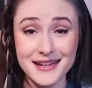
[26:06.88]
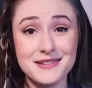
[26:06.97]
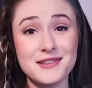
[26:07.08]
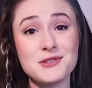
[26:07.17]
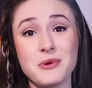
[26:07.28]
and
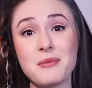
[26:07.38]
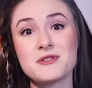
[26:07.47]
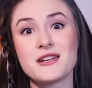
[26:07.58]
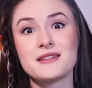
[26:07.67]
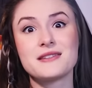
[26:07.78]
this
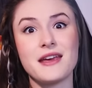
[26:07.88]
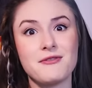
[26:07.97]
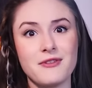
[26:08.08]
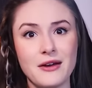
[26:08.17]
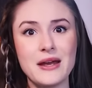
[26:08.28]
represents
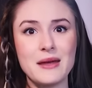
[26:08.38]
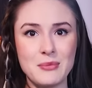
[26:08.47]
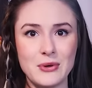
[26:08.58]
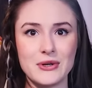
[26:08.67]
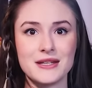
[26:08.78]
a very
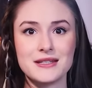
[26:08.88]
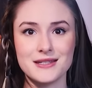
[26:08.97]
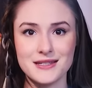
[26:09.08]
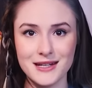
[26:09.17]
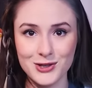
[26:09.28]
important
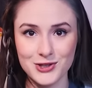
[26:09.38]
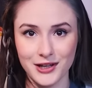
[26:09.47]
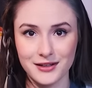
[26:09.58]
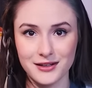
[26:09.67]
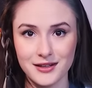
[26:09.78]

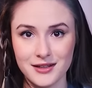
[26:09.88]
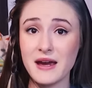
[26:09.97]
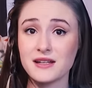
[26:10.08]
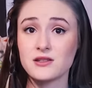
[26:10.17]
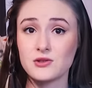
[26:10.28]
distinction.
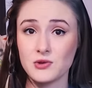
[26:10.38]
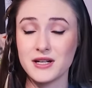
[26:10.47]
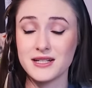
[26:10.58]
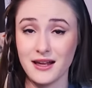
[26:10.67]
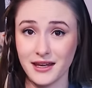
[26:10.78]
Gernsback's
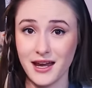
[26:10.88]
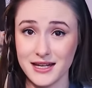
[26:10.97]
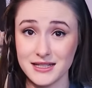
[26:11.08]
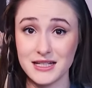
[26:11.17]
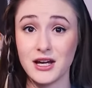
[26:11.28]
storytelling
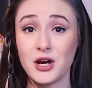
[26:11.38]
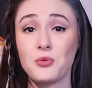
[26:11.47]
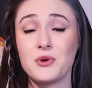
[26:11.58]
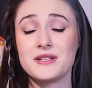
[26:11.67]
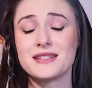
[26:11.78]

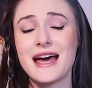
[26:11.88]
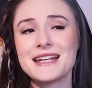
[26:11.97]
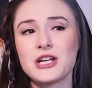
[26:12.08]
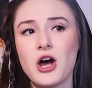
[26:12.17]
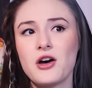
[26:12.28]
idea was
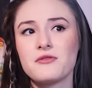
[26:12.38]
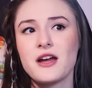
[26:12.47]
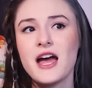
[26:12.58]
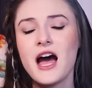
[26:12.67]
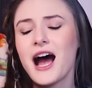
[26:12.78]
that
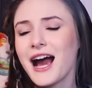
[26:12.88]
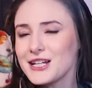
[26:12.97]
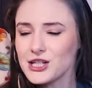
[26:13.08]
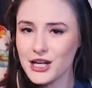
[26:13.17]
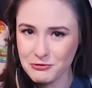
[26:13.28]
of
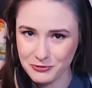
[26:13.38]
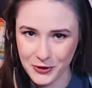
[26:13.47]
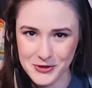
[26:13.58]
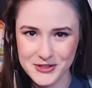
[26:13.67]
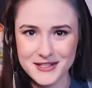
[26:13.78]
idea
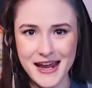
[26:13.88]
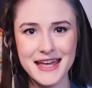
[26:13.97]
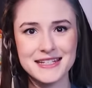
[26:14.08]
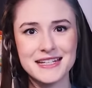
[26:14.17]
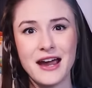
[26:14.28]
first
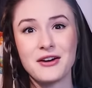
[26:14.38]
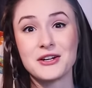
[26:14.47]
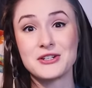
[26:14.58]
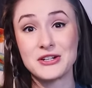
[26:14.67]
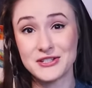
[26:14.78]
and
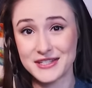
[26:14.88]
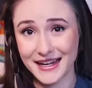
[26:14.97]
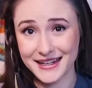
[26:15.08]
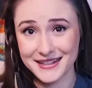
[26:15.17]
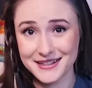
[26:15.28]
character
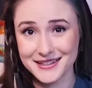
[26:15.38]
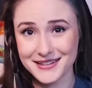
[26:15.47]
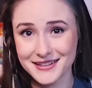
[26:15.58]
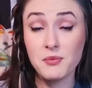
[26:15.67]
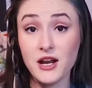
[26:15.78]

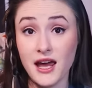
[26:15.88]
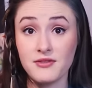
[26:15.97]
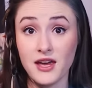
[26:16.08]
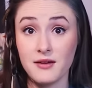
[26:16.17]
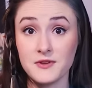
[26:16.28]
second. He put a
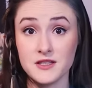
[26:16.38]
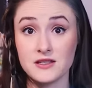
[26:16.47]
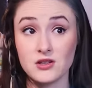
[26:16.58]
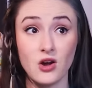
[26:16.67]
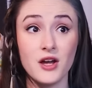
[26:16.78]
heavy
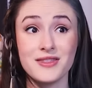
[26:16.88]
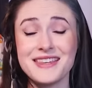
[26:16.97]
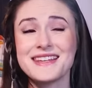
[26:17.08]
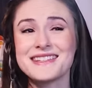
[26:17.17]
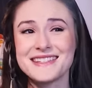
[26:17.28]
emphasis on
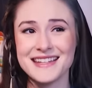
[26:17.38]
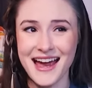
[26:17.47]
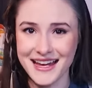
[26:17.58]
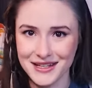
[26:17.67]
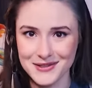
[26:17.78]
the
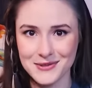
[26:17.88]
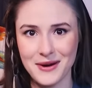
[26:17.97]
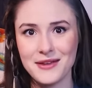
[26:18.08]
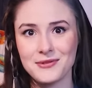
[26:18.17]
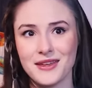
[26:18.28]
science
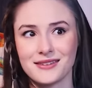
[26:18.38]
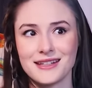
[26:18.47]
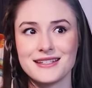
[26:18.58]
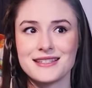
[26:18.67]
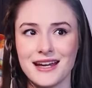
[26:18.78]
rather than
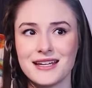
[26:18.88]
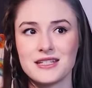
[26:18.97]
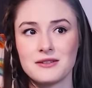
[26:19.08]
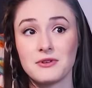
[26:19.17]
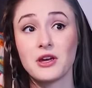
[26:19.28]
the
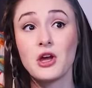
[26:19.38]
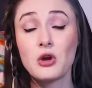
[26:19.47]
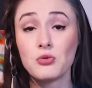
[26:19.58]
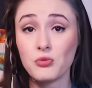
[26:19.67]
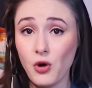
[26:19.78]
scientific
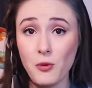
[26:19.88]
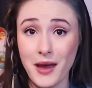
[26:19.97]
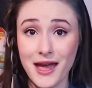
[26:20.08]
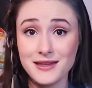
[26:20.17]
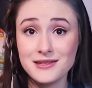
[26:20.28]

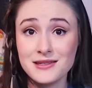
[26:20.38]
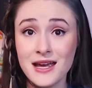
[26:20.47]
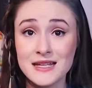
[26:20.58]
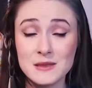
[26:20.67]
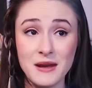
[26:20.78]
romance,
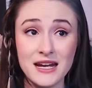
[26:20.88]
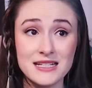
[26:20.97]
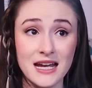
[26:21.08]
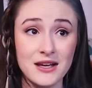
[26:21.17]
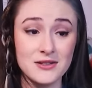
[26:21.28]
spinning
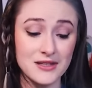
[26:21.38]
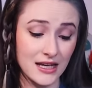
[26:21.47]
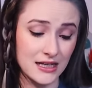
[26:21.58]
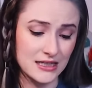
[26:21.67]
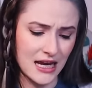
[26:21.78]
tales
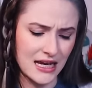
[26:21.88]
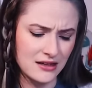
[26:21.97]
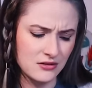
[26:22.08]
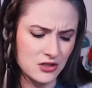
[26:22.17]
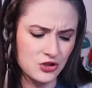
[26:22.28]
that
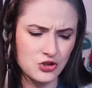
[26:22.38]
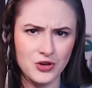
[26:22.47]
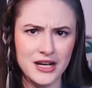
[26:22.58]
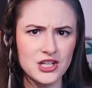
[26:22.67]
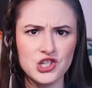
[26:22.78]
contained
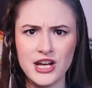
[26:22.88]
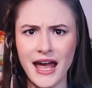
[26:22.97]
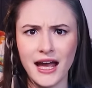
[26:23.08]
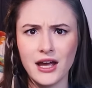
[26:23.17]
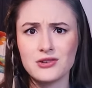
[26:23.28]
strange
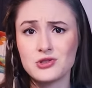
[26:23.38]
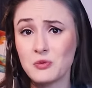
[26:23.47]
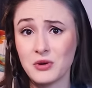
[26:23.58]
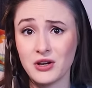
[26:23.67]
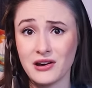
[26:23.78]
tech,
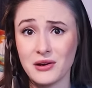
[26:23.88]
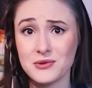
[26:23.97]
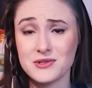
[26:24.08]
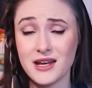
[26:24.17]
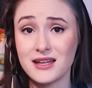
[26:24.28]

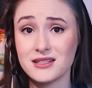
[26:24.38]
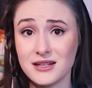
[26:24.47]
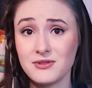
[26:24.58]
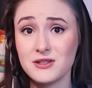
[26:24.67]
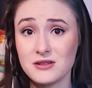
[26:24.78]
superheroes, and
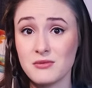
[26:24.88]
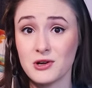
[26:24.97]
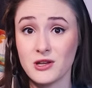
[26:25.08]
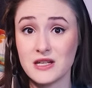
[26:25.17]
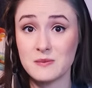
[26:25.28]
even some
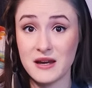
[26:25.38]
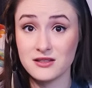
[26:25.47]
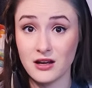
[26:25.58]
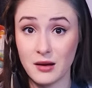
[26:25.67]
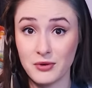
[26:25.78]
early
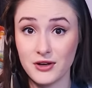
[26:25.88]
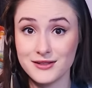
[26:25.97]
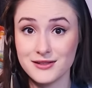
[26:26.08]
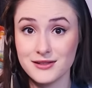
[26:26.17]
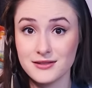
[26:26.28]
space
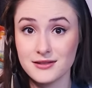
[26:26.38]
operas.